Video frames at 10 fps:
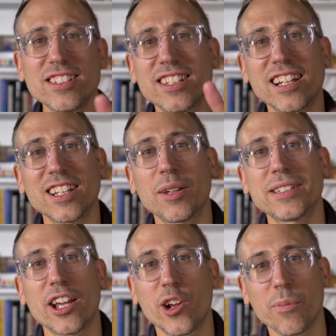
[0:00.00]
us a glimpse
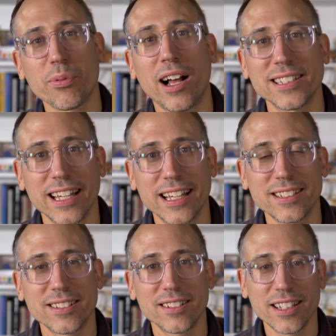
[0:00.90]
at your
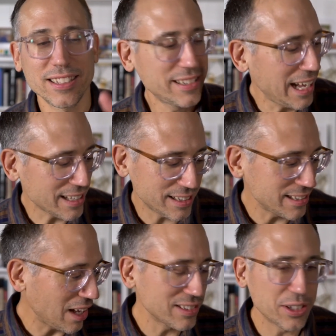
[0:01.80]
process. This text
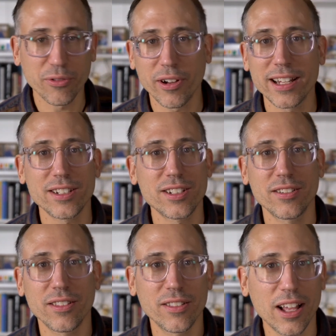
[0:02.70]
is obviously rich.
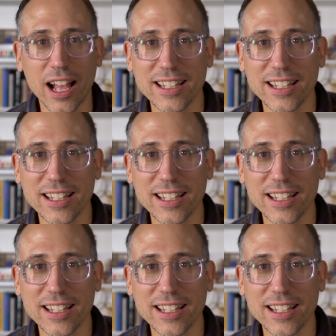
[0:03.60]
Uh,